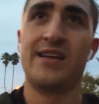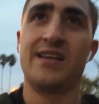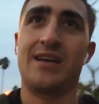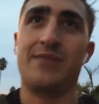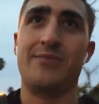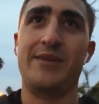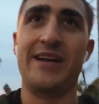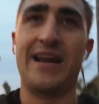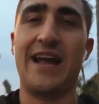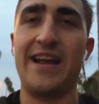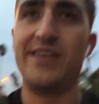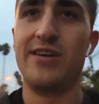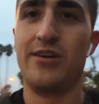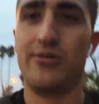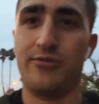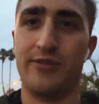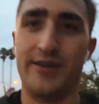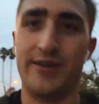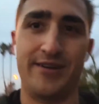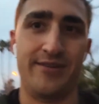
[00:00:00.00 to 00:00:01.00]
I mean, I know
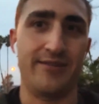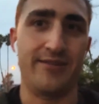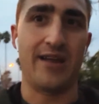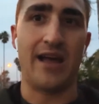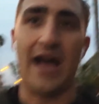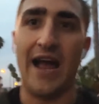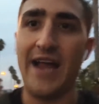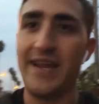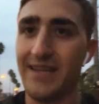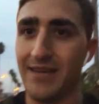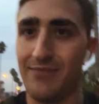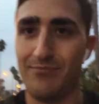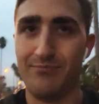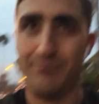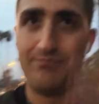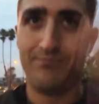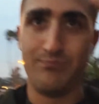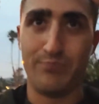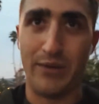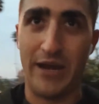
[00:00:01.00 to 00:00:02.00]
when I
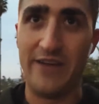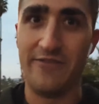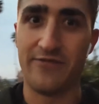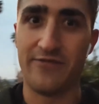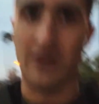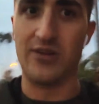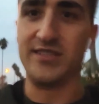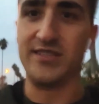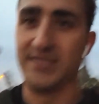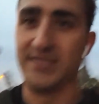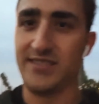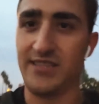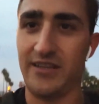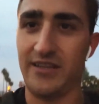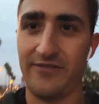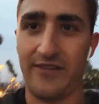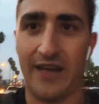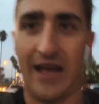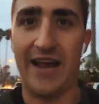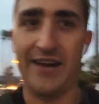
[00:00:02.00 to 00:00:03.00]
get brain farts and stuff,
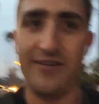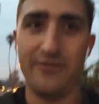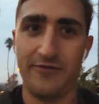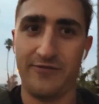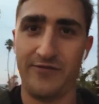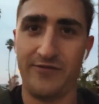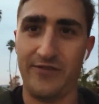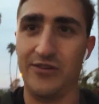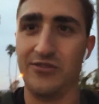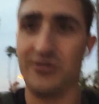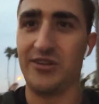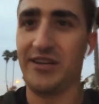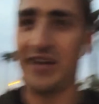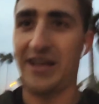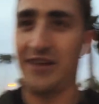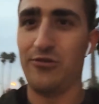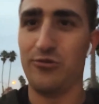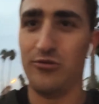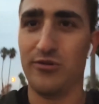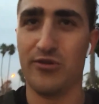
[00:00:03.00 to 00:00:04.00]
I don't feel good. I
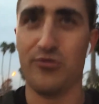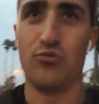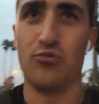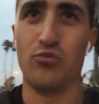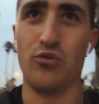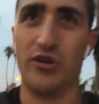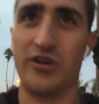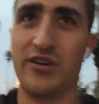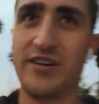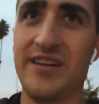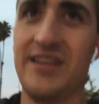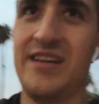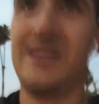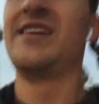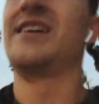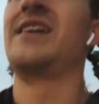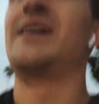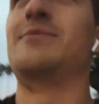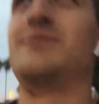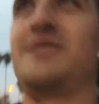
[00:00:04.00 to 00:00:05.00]
don't want to work.
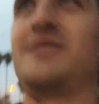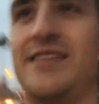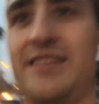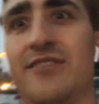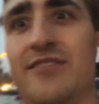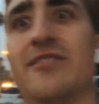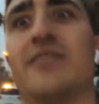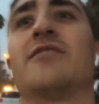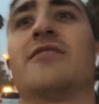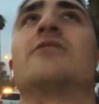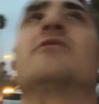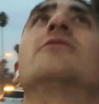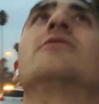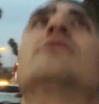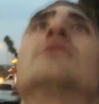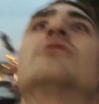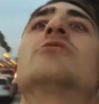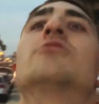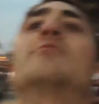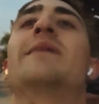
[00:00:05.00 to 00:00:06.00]
I'm sitting there like,
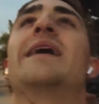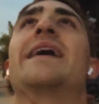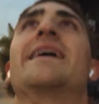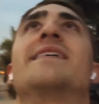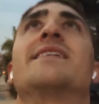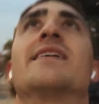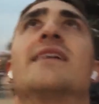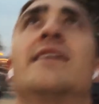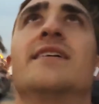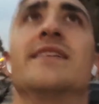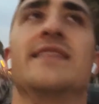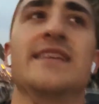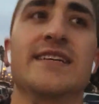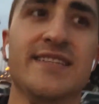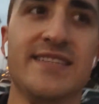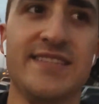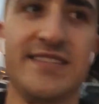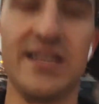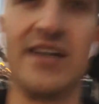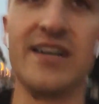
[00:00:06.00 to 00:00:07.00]
oh my God, this
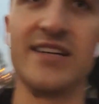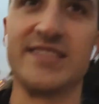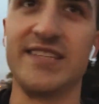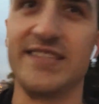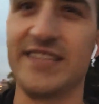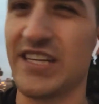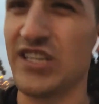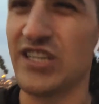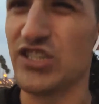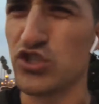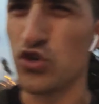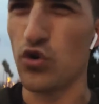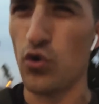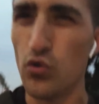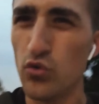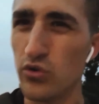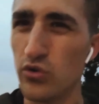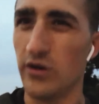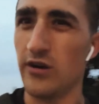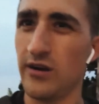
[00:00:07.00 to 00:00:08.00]
sucks. It's like a
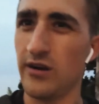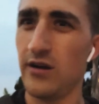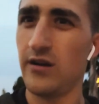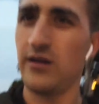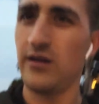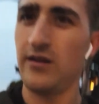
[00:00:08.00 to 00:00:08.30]
chore.